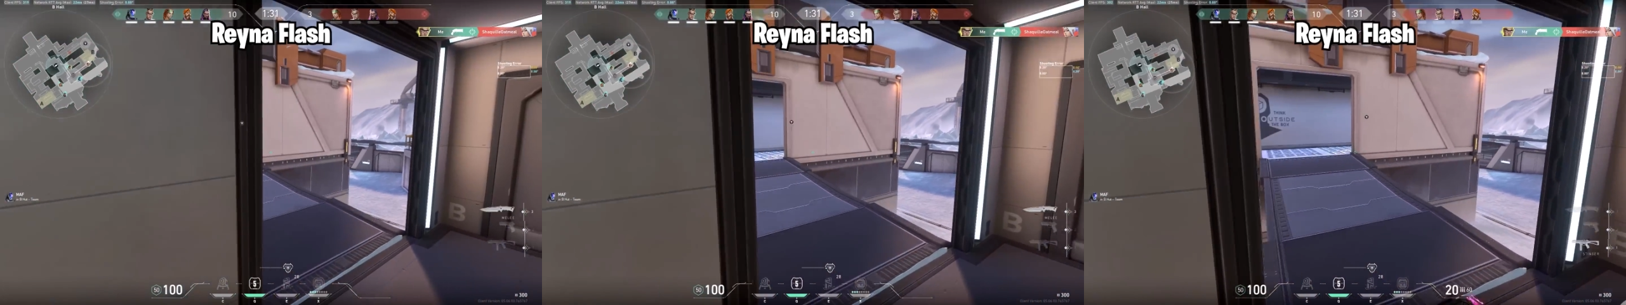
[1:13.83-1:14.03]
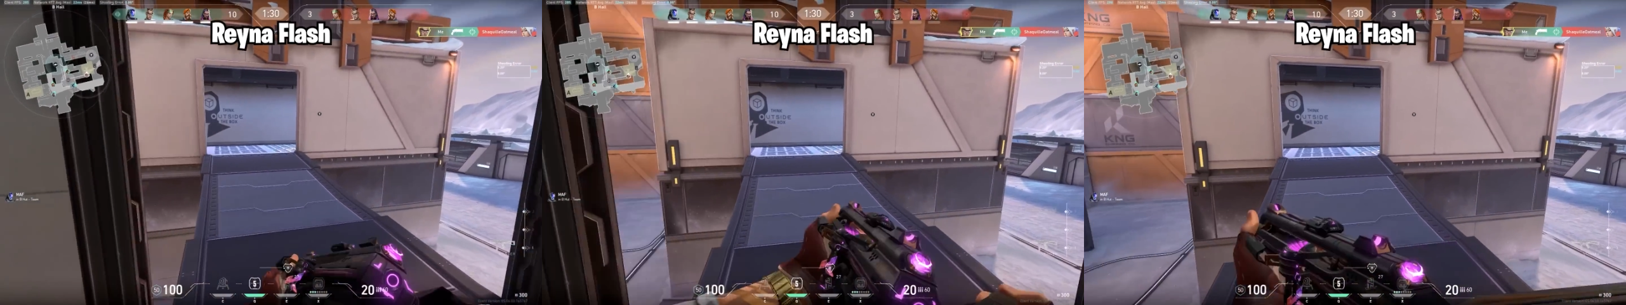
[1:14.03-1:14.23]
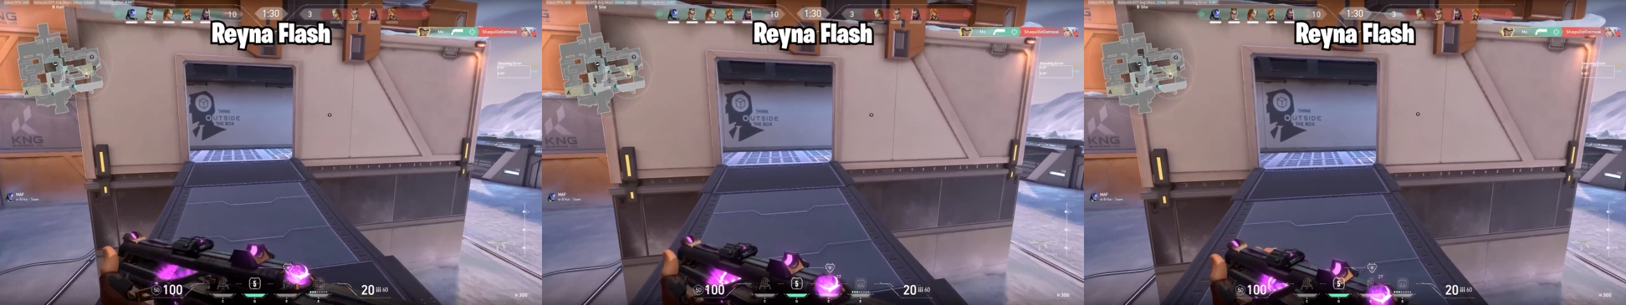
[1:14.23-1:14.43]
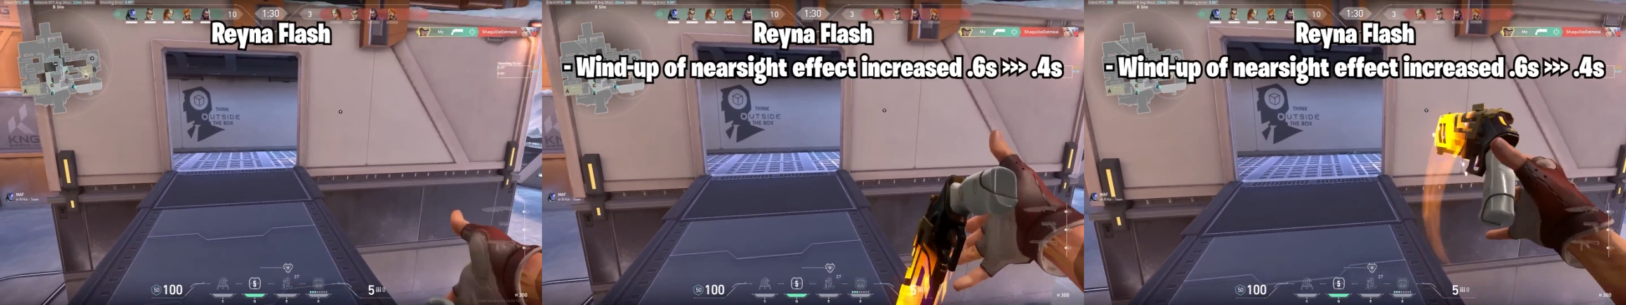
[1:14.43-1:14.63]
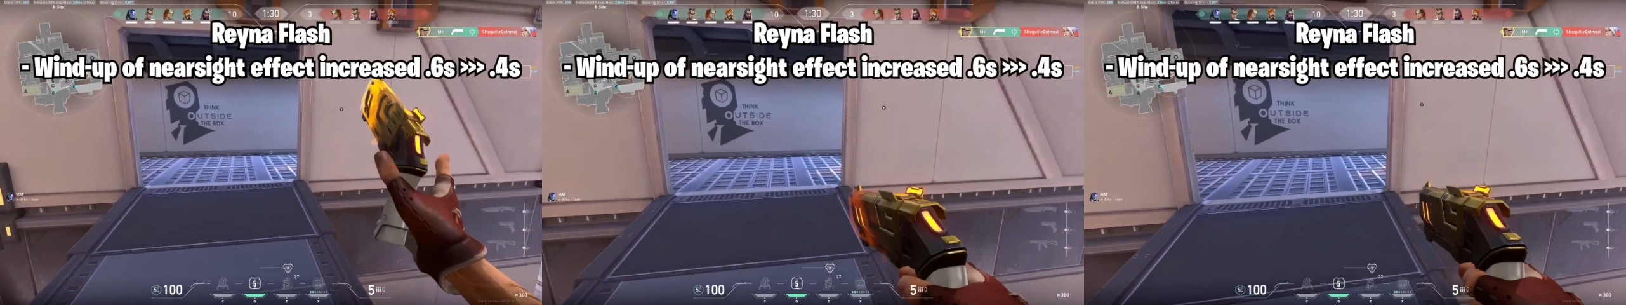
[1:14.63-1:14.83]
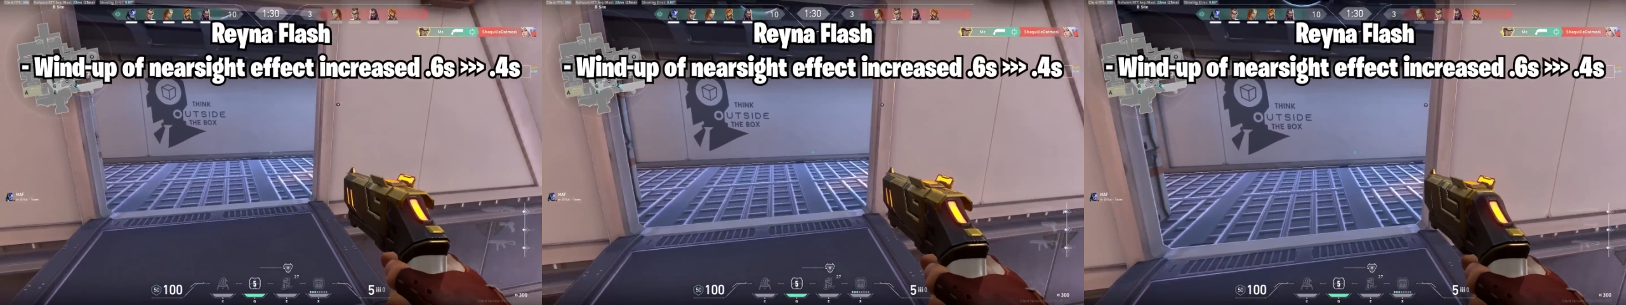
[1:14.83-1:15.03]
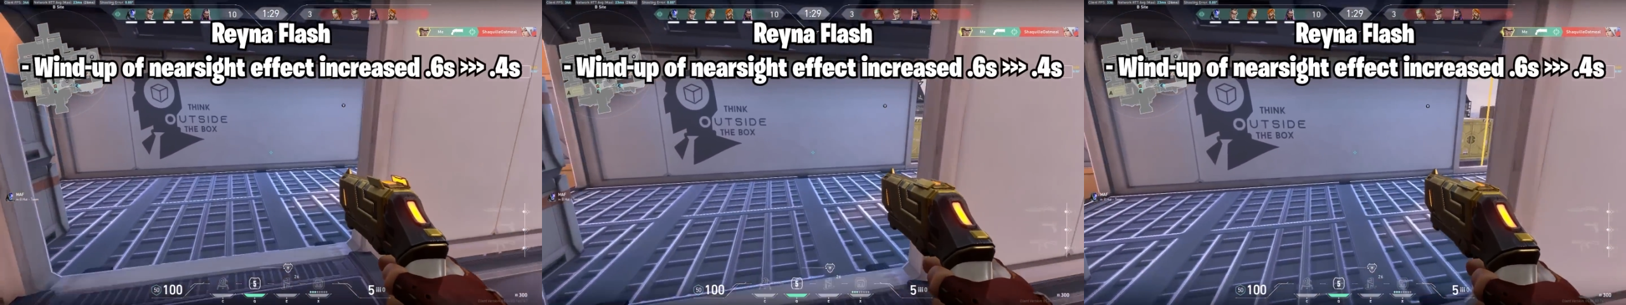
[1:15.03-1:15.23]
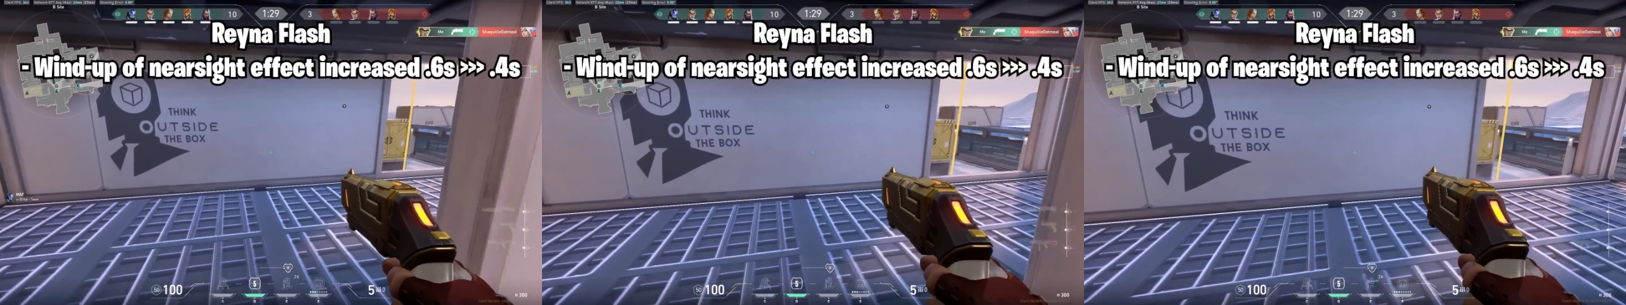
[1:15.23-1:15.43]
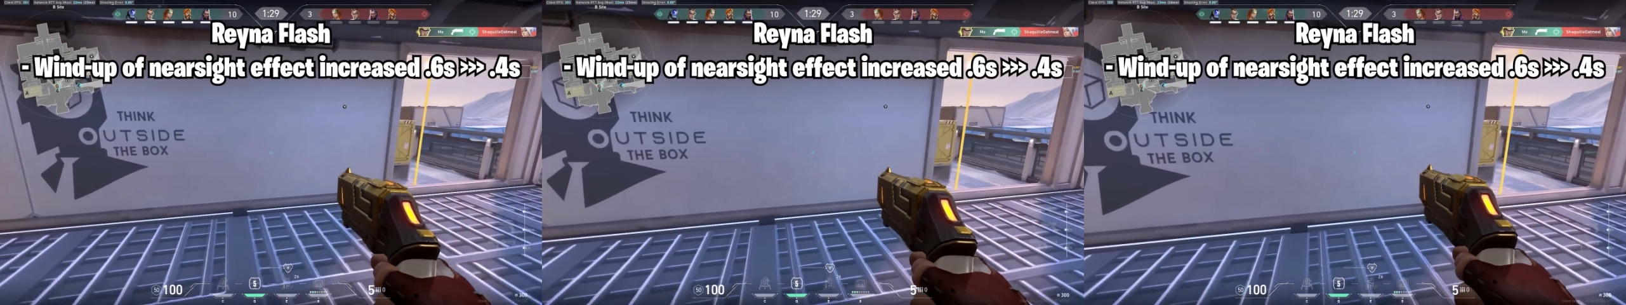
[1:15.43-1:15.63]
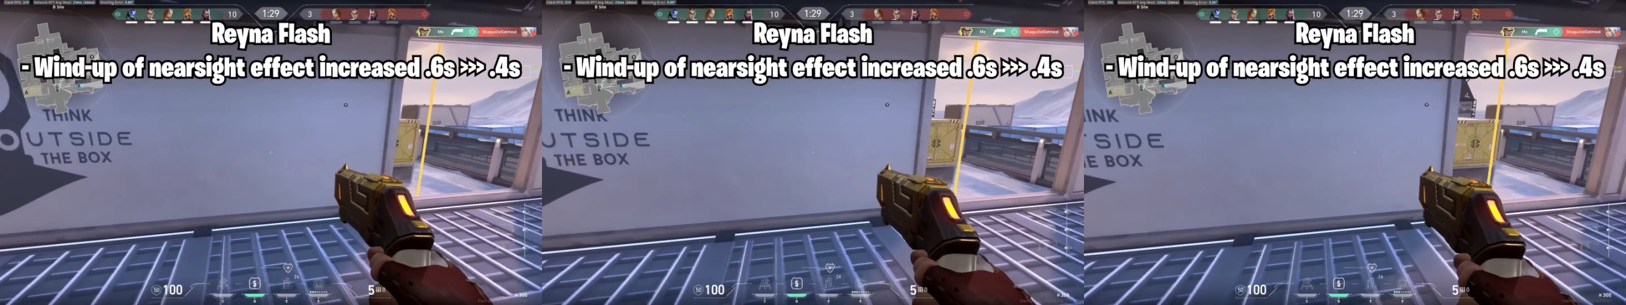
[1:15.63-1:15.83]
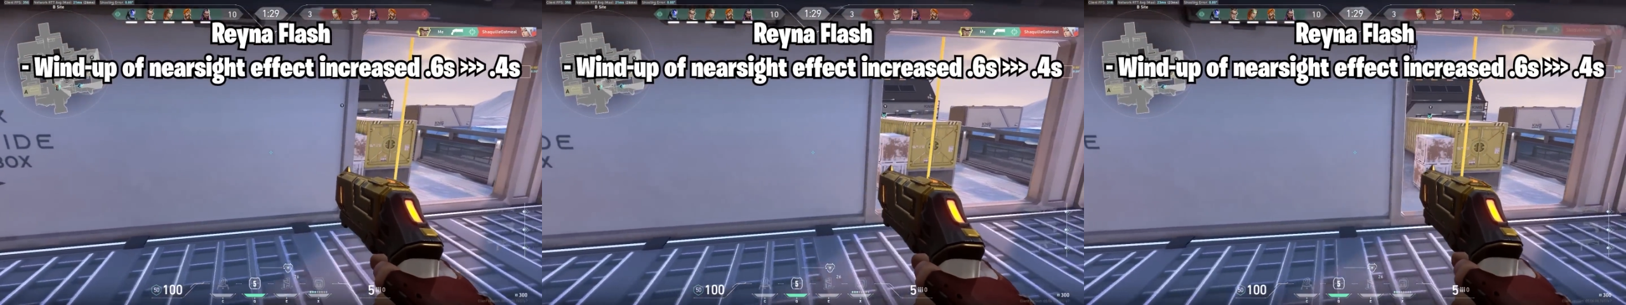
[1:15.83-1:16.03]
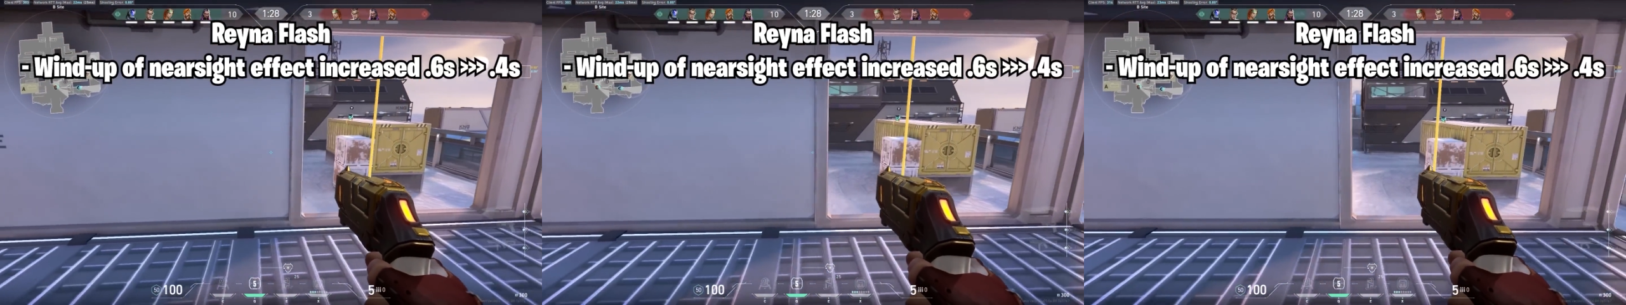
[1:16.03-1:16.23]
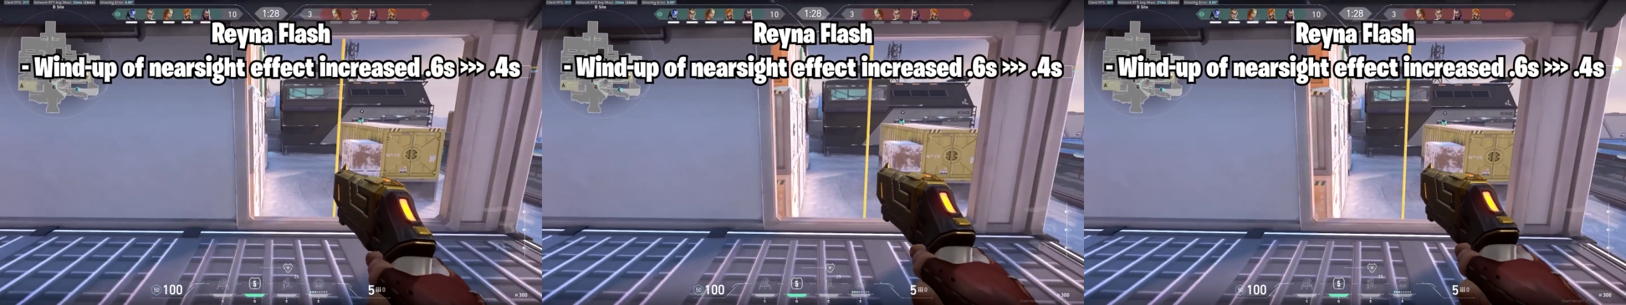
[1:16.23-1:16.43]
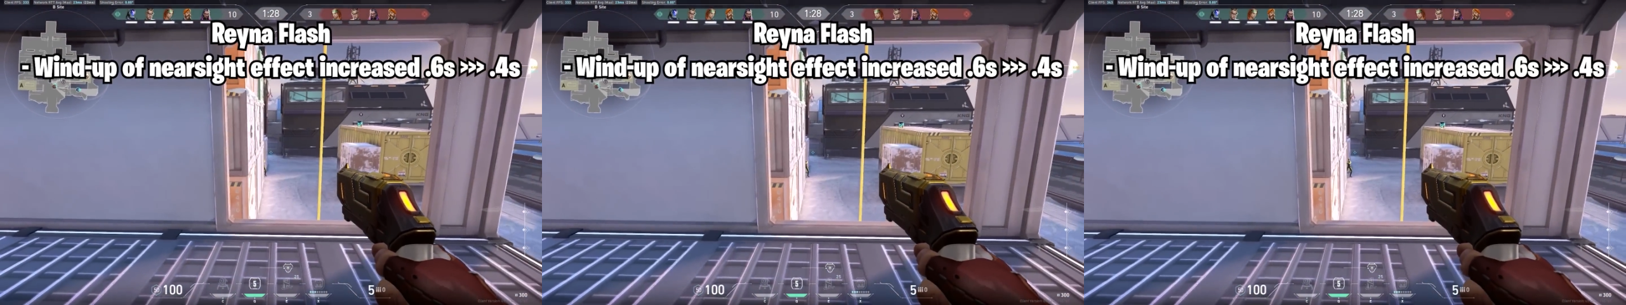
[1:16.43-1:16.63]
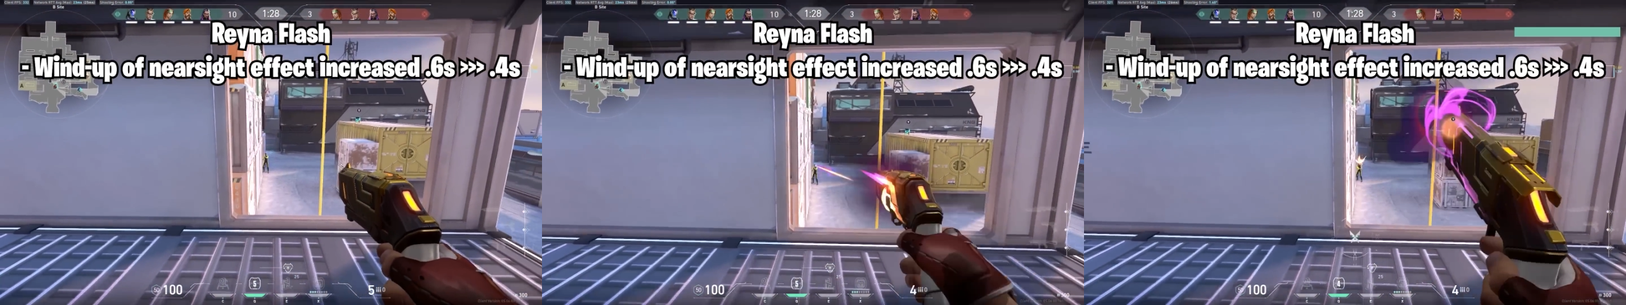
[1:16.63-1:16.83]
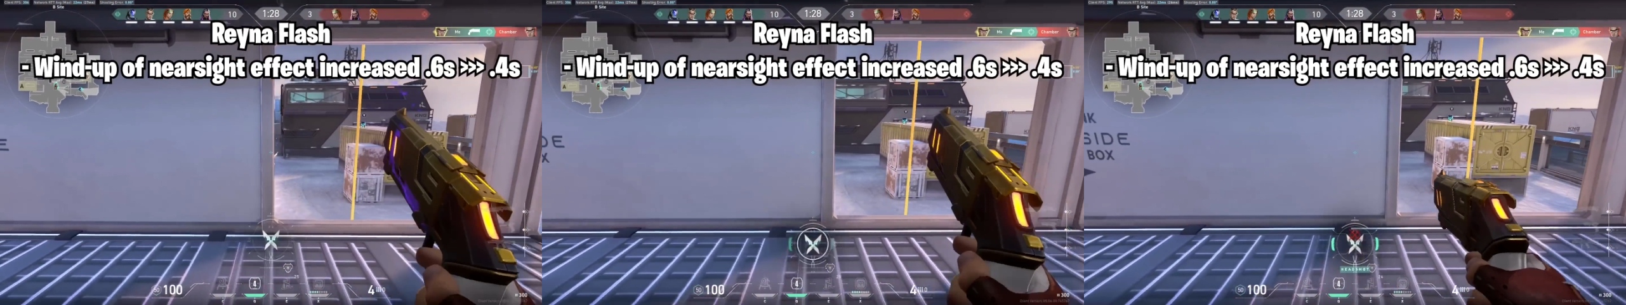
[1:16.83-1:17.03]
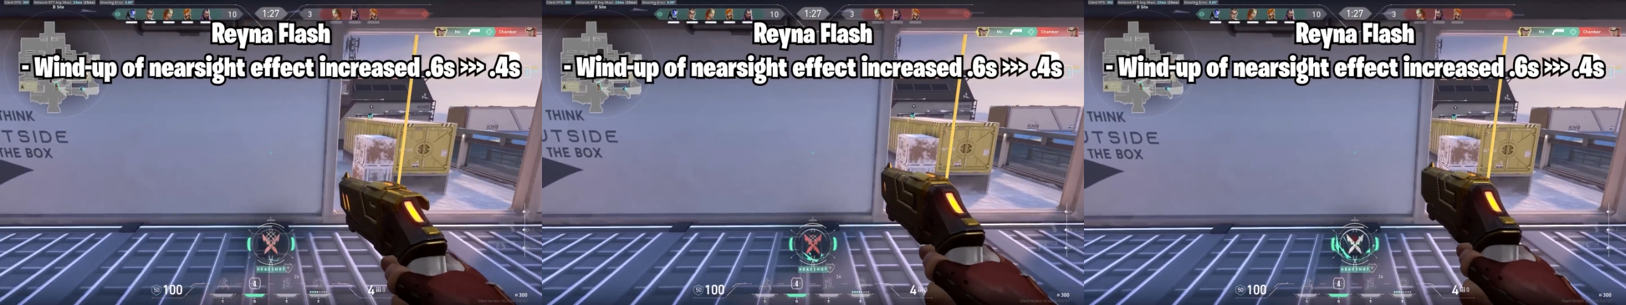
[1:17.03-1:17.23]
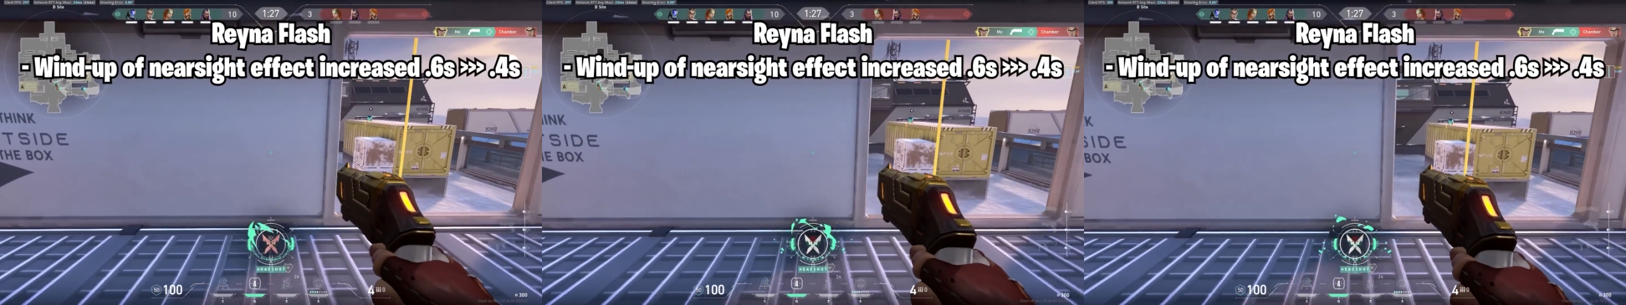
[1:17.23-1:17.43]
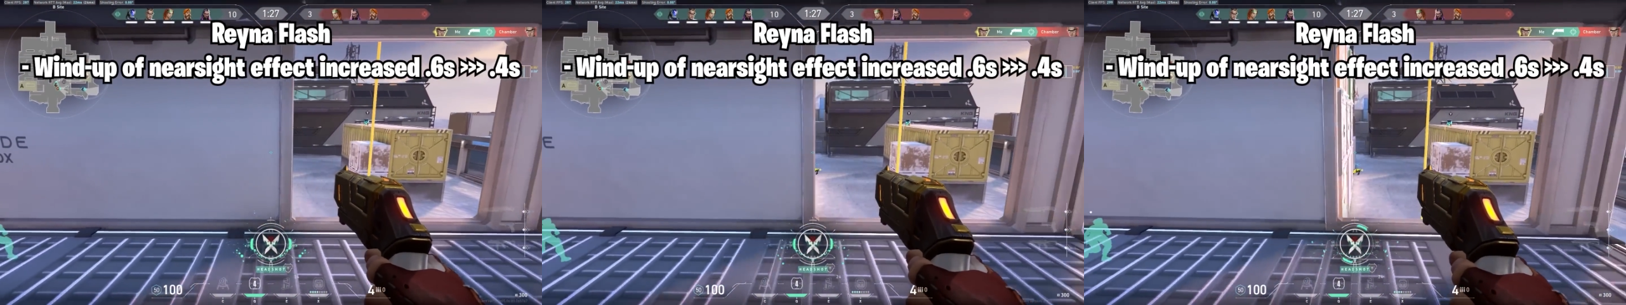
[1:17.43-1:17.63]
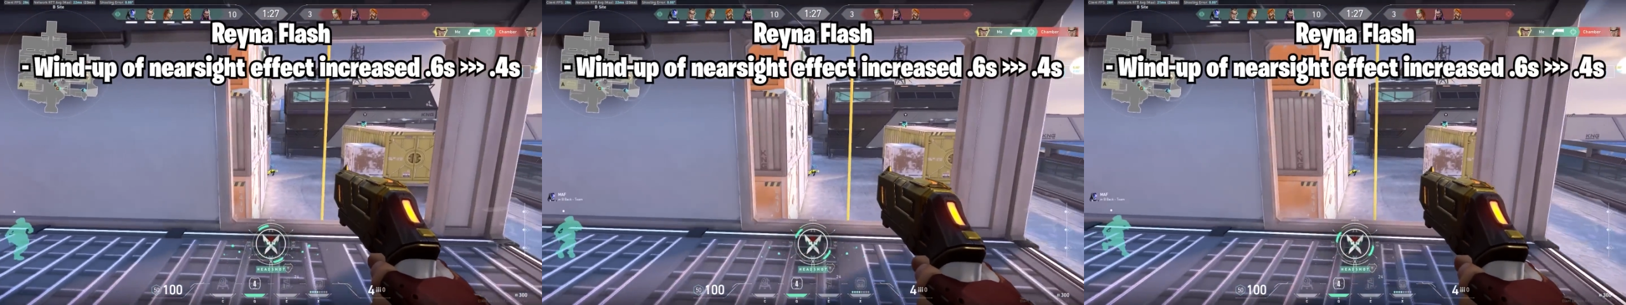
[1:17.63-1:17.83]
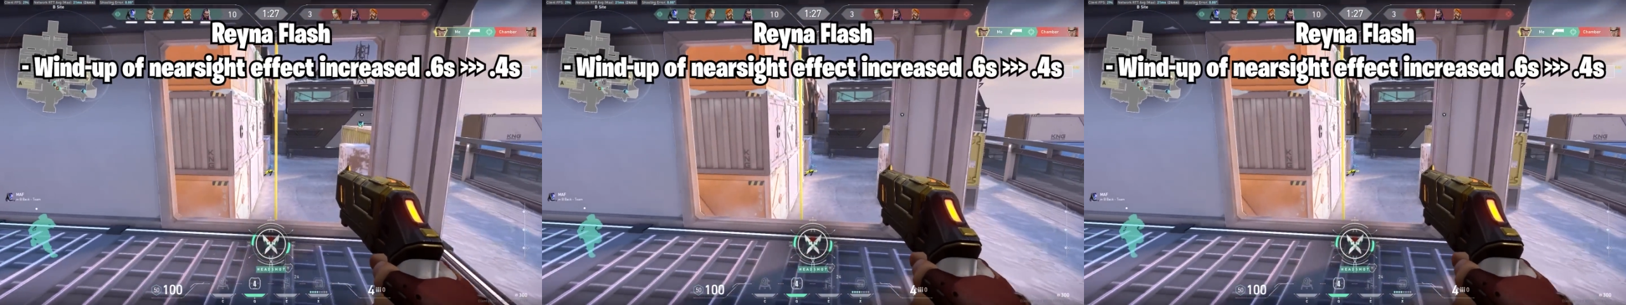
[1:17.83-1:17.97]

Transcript: (no speaker visible)